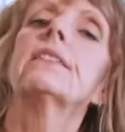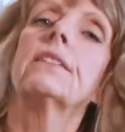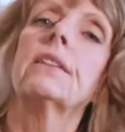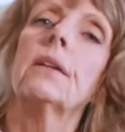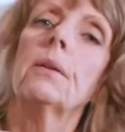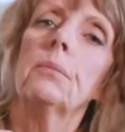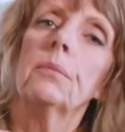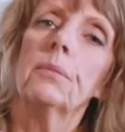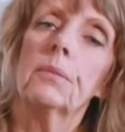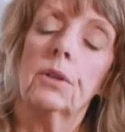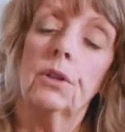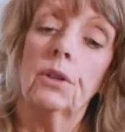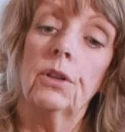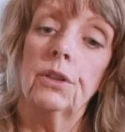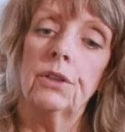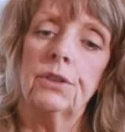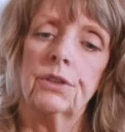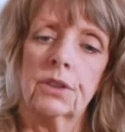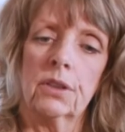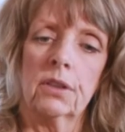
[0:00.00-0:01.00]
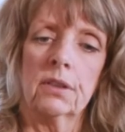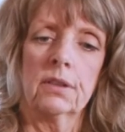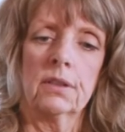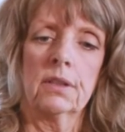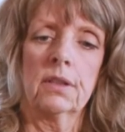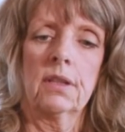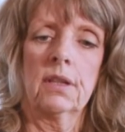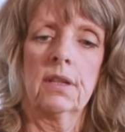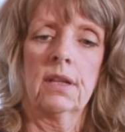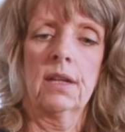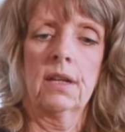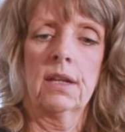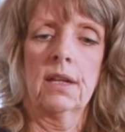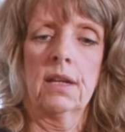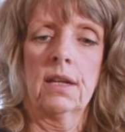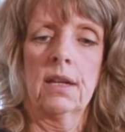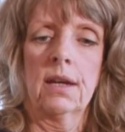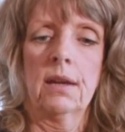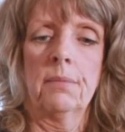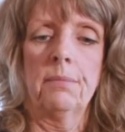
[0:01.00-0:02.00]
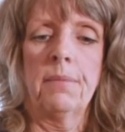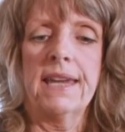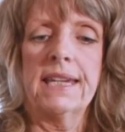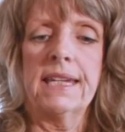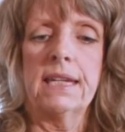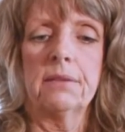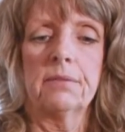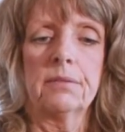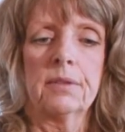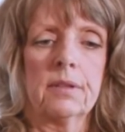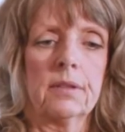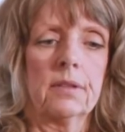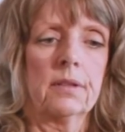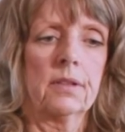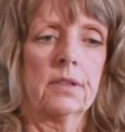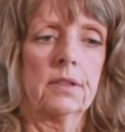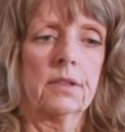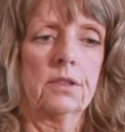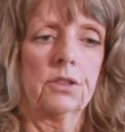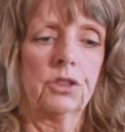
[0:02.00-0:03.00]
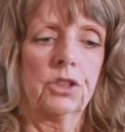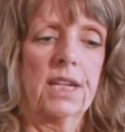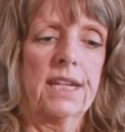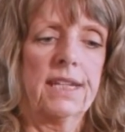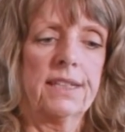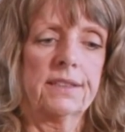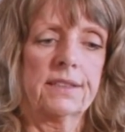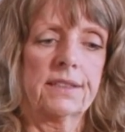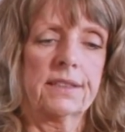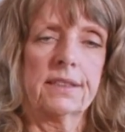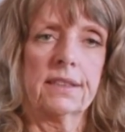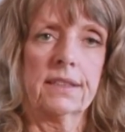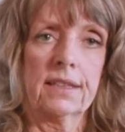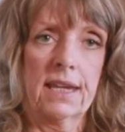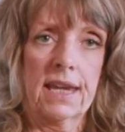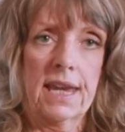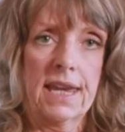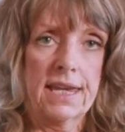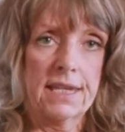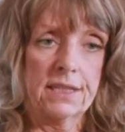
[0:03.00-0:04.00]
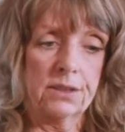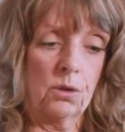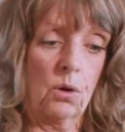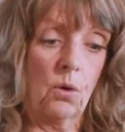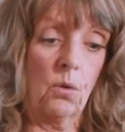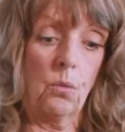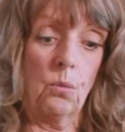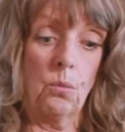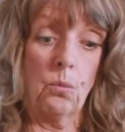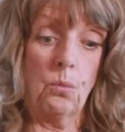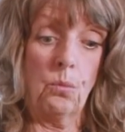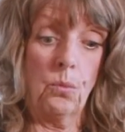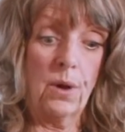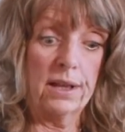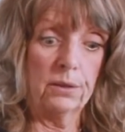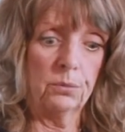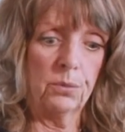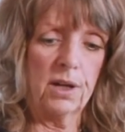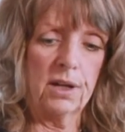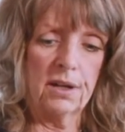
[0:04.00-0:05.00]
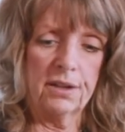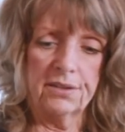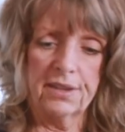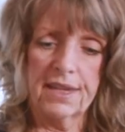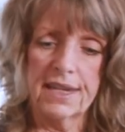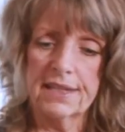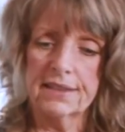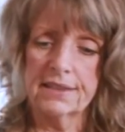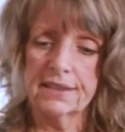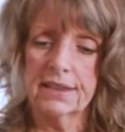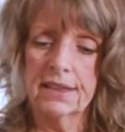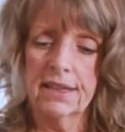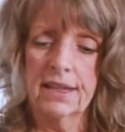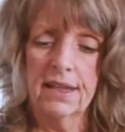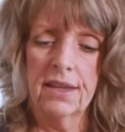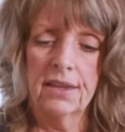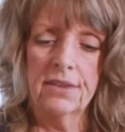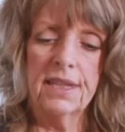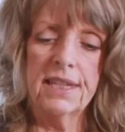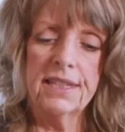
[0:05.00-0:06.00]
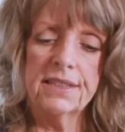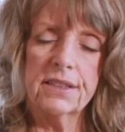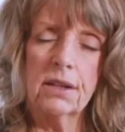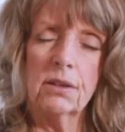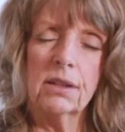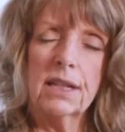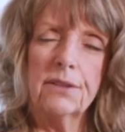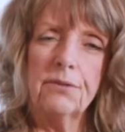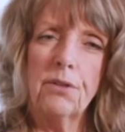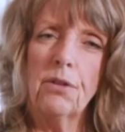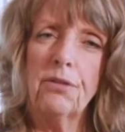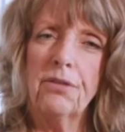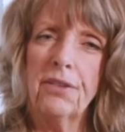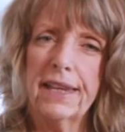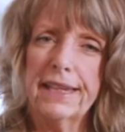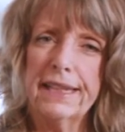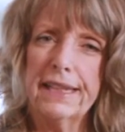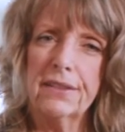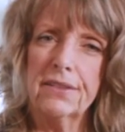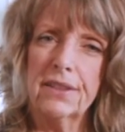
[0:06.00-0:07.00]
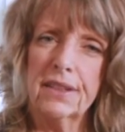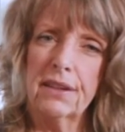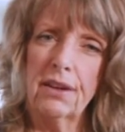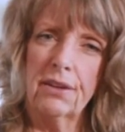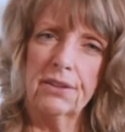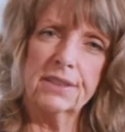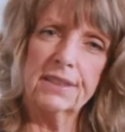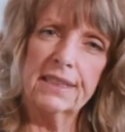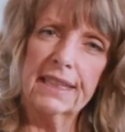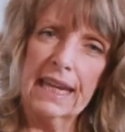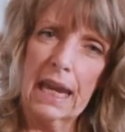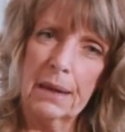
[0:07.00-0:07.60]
some good baking sheets is well worth it. These don't give off any of the nasty